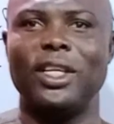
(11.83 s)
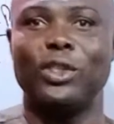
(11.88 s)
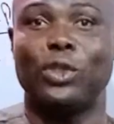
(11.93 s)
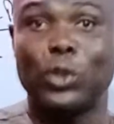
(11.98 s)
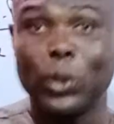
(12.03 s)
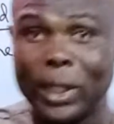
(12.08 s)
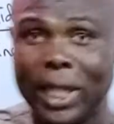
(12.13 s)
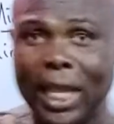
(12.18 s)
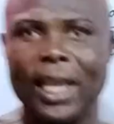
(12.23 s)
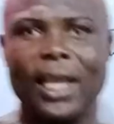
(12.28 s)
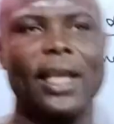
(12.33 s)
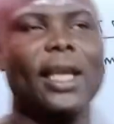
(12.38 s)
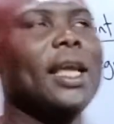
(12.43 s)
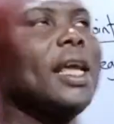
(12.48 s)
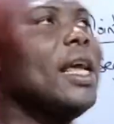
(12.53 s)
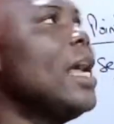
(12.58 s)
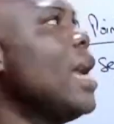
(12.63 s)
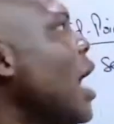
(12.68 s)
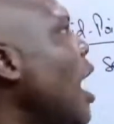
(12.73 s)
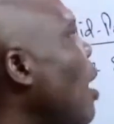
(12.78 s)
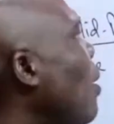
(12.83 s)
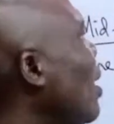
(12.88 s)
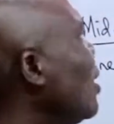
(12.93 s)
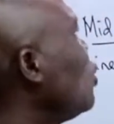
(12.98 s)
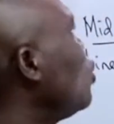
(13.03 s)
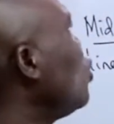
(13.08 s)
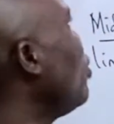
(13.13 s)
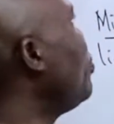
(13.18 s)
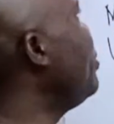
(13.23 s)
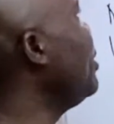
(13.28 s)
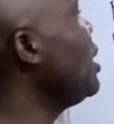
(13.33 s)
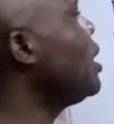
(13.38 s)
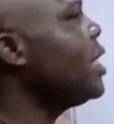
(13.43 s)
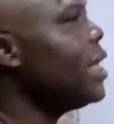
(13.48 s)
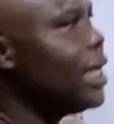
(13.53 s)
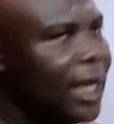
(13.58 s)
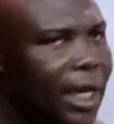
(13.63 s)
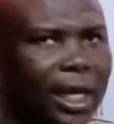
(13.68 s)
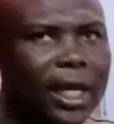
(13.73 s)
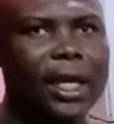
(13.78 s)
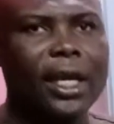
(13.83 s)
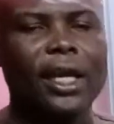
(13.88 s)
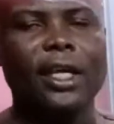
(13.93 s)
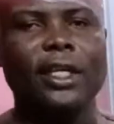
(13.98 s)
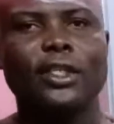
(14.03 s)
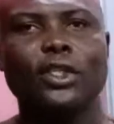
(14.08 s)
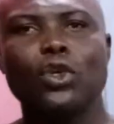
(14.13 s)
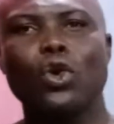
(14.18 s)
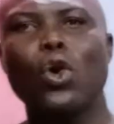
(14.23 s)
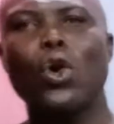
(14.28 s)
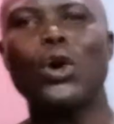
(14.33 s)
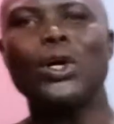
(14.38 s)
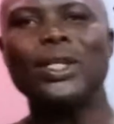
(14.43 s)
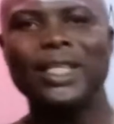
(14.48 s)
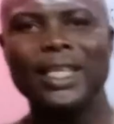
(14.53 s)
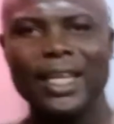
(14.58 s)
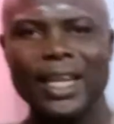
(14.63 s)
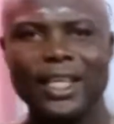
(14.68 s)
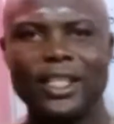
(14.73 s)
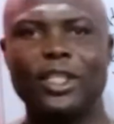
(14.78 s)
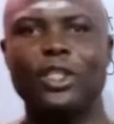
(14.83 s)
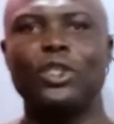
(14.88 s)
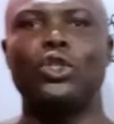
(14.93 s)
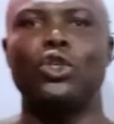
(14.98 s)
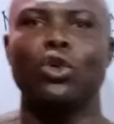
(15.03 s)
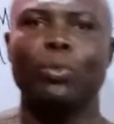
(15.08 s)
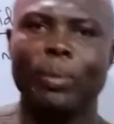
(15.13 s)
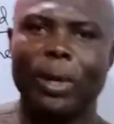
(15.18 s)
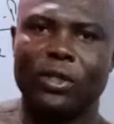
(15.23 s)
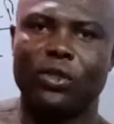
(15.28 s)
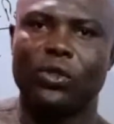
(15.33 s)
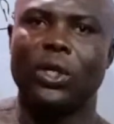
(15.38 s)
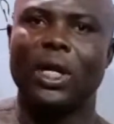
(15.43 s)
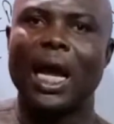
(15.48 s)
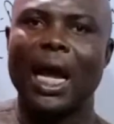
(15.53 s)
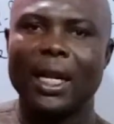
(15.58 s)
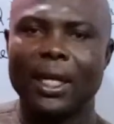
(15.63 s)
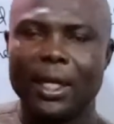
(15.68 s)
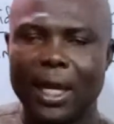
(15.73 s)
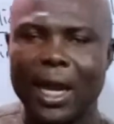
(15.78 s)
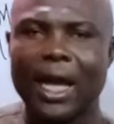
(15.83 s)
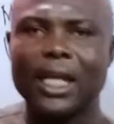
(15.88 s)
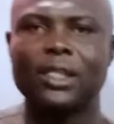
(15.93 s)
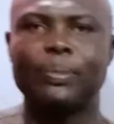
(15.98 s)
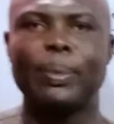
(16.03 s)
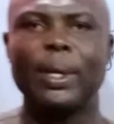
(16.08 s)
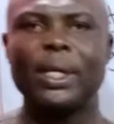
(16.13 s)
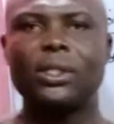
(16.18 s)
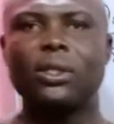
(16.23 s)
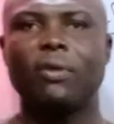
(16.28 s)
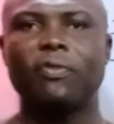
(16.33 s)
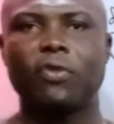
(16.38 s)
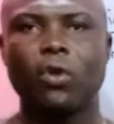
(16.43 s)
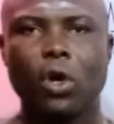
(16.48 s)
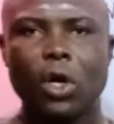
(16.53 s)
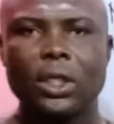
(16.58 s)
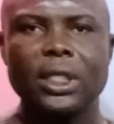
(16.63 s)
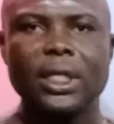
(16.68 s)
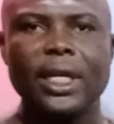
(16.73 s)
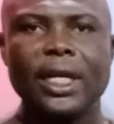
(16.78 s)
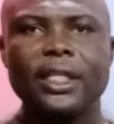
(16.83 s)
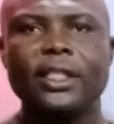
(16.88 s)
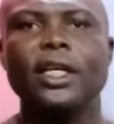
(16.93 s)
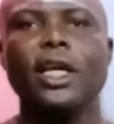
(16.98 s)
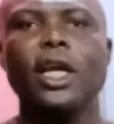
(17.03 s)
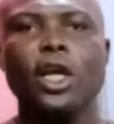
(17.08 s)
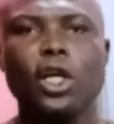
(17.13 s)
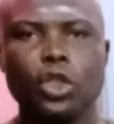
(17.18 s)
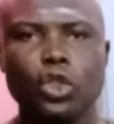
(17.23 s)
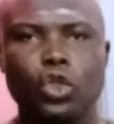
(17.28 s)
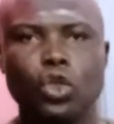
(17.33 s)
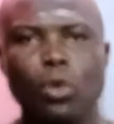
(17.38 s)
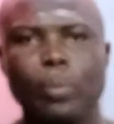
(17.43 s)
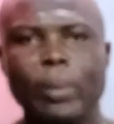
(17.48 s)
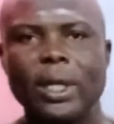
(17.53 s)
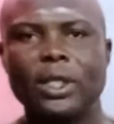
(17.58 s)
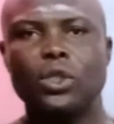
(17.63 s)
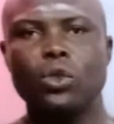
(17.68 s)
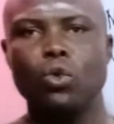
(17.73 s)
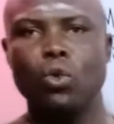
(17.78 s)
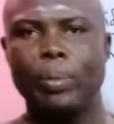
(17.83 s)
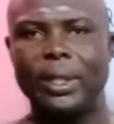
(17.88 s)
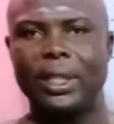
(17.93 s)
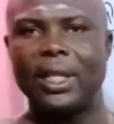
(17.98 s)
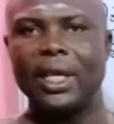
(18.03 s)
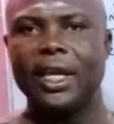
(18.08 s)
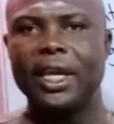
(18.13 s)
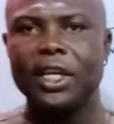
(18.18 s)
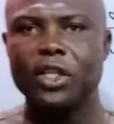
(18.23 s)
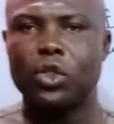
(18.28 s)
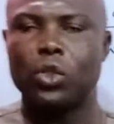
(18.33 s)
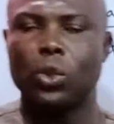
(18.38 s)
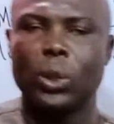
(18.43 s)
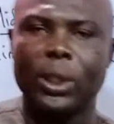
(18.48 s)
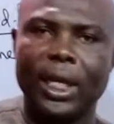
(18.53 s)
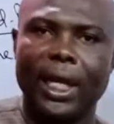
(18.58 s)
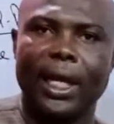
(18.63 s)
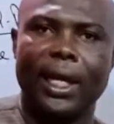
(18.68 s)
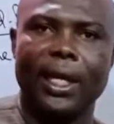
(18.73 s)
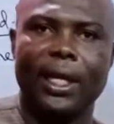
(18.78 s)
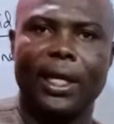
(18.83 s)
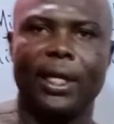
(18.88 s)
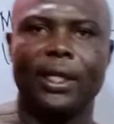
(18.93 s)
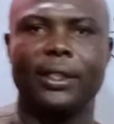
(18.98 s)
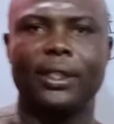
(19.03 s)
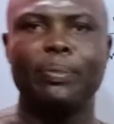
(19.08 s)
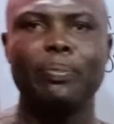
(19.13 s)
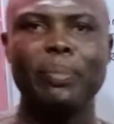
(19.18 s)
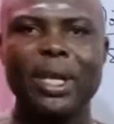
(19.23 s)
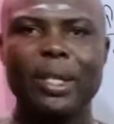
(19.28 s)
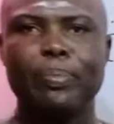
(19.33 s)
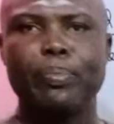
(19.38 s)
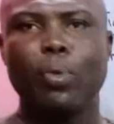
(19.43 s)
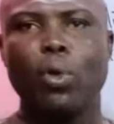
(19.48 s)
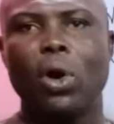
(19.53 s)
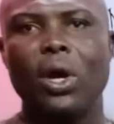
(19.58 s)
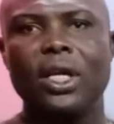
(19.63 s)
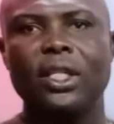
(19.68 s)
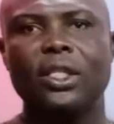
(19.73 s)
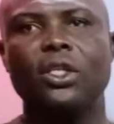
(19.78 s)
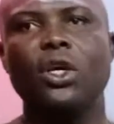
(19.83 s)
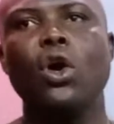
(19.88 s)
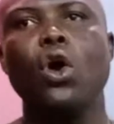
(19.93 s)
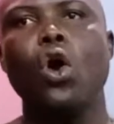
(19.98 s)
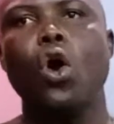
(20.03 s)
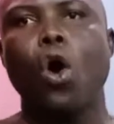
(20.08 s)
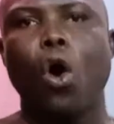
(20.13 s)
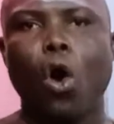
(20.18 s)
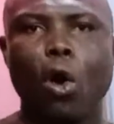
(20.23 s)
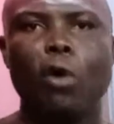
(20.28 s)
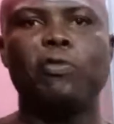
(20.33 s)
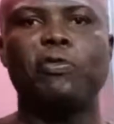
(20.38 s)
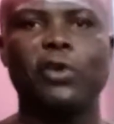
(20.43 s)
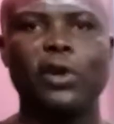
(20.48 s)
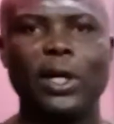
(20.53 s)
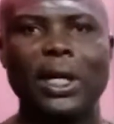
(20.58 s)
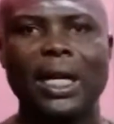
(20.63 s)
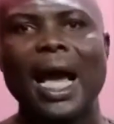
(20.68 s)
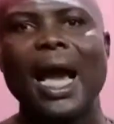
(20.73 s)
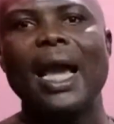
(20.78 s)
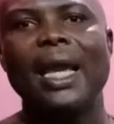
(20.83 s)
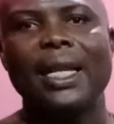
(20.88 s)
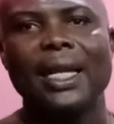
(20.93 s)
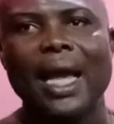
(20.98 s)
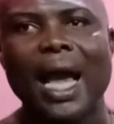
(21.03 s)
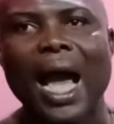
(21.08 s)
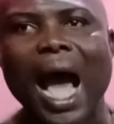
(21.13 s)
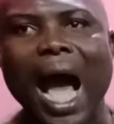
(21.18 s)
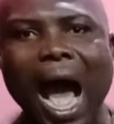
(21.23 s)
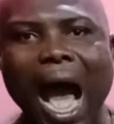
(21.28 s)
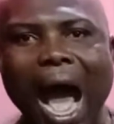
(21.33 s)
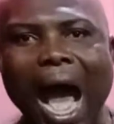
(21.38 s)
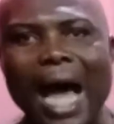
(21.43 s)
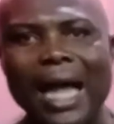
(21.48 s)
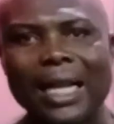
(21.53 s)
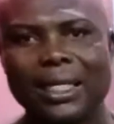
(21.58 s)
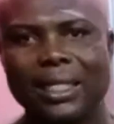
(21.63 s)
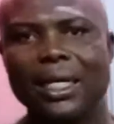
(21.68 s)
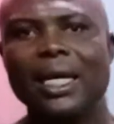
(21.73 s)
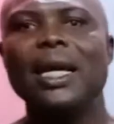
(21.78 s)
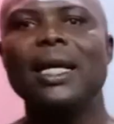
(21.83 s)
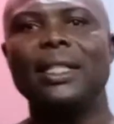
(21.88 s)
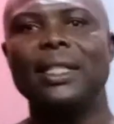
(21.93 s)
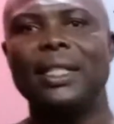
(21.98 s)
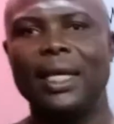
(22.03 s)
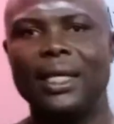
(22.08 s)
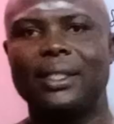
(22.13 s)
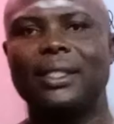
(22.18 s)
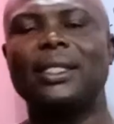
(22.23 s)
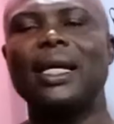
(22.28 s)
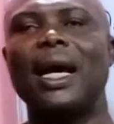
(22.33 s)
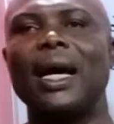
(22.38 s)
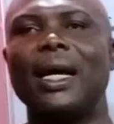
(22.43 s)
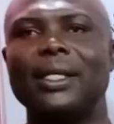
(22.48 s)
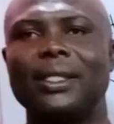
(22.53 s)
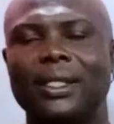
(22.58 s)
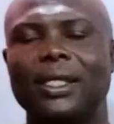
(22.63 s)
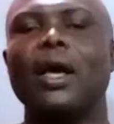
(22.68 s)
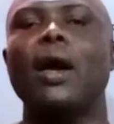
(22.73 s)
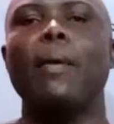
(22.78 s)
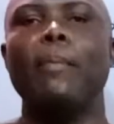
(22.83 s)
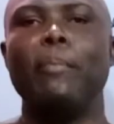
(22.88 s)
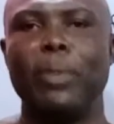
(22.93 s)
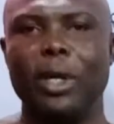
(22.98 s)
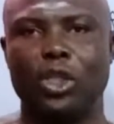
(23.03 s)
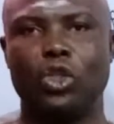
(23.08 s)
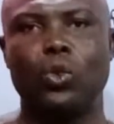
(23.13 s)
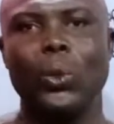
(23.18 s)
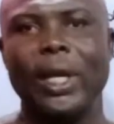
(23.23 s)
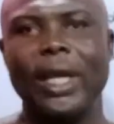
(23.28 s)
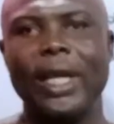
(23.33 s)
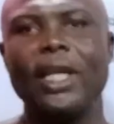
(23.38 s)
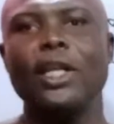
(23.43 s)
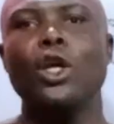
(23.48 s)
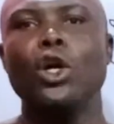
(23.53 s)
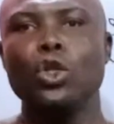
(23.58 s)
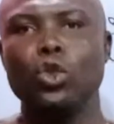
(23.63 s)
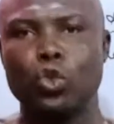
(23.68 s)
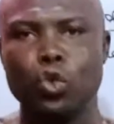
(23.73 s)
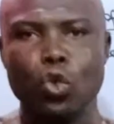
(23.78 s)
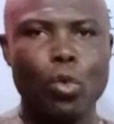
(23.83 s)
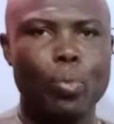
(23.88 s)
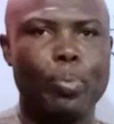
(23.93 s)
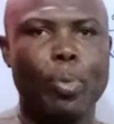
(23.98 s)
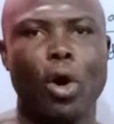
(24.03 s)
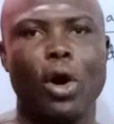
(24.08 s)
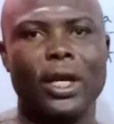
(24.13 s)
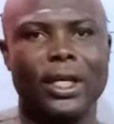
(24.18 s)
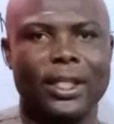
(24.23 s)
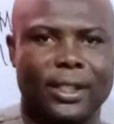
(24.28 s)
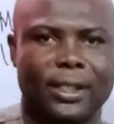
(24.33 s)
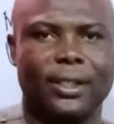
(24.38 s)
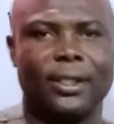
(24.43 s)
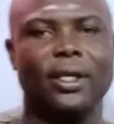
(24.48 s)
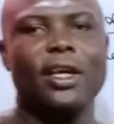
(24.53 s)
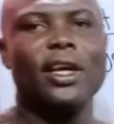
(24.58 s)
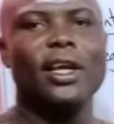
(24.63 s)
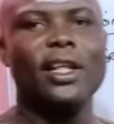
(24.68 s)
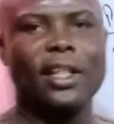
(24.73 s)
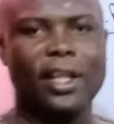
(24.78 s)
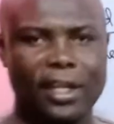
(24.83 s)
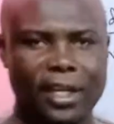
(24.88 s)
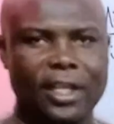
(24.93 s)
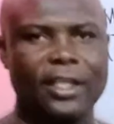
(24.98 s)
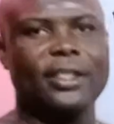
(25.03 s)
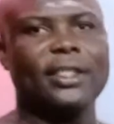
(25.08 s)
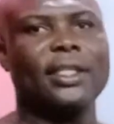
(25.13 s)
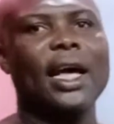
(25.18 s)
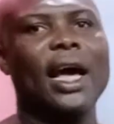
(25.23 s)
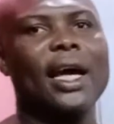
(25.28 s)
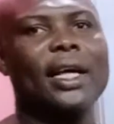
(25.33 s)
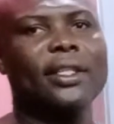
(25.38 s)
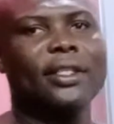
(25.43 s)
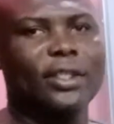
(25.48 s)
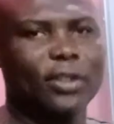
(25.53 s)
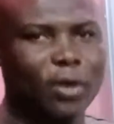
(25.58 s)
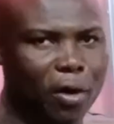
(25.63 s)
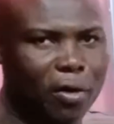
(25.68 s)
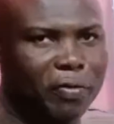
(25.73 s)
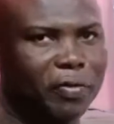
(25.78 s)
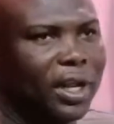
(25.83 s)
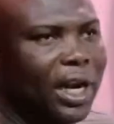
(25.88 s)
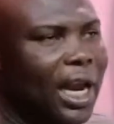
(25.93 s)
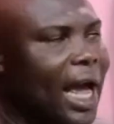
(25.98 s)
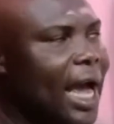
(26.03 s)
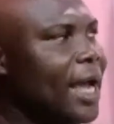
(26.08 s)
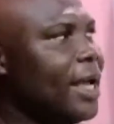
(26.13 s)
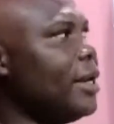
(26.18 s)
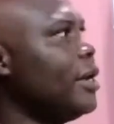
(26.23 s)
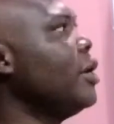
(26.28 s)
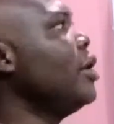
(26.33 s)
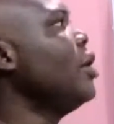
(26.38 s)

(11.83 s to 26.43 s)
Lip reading: Today, our topic is coordinate geometry, and the aspect of coordinate geometry we'll be taking today is midpoint of a line and distance between 2 points, the distance of a line.